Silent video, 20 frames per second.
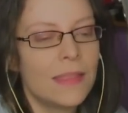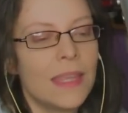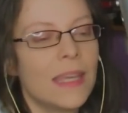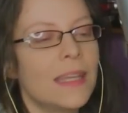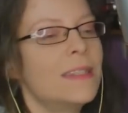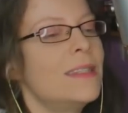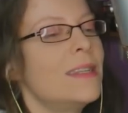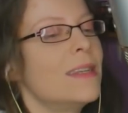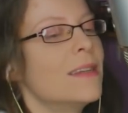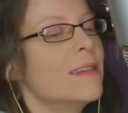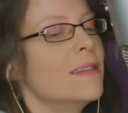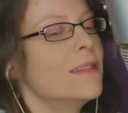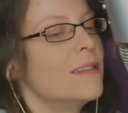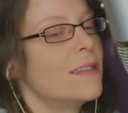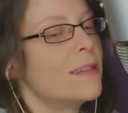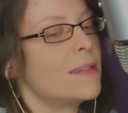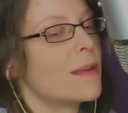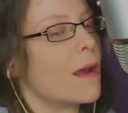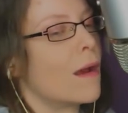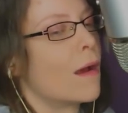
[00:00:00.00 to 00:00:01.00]
This
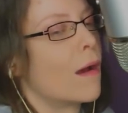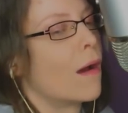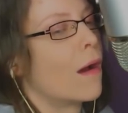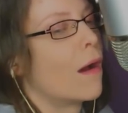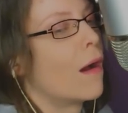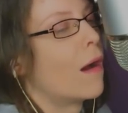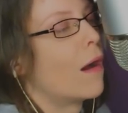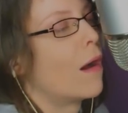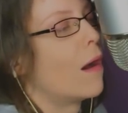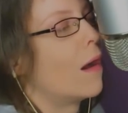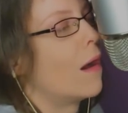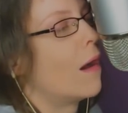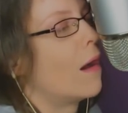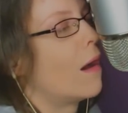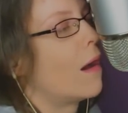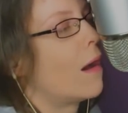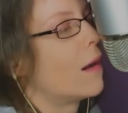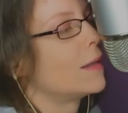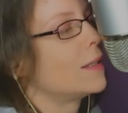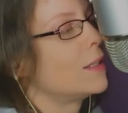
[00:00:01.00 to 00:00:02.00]
is.
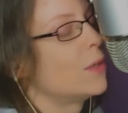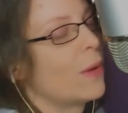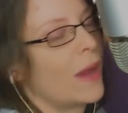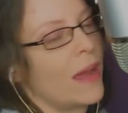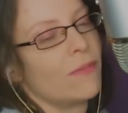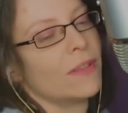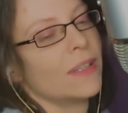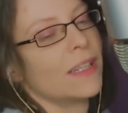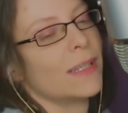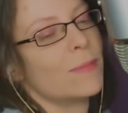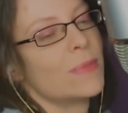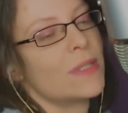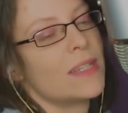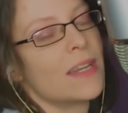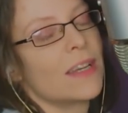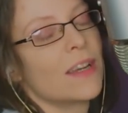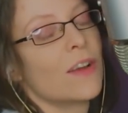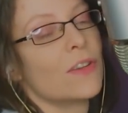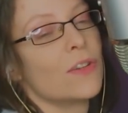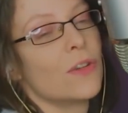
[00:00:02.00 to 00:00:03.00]
You have
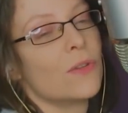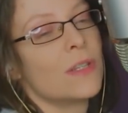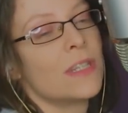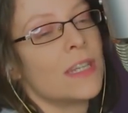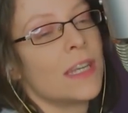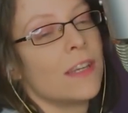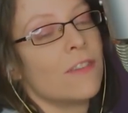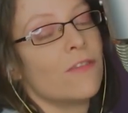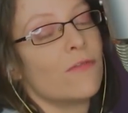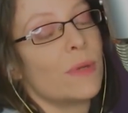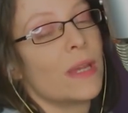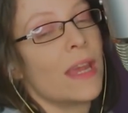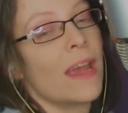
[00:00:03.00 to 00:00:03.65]
lipstick on your teeth,